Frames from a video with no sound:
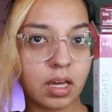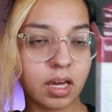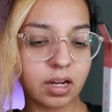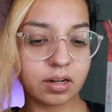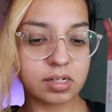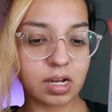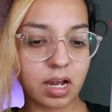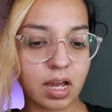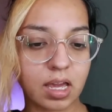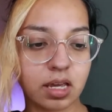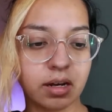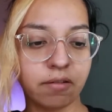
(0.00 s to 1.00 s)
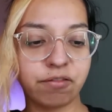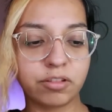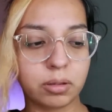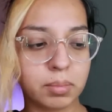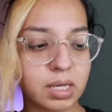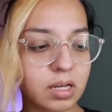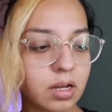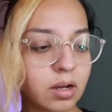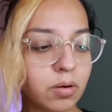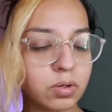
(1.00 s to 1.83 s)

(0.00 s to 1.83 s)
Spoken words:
Hair Dye in Flamingo,